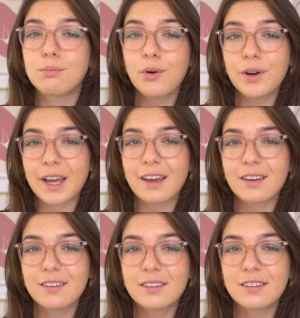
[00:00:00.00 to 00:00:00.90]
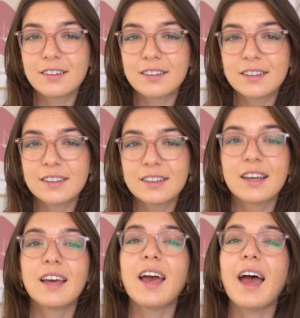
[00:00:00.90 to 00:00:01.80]
reporting.
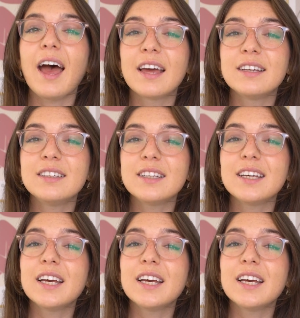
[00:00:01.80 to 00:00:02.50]
And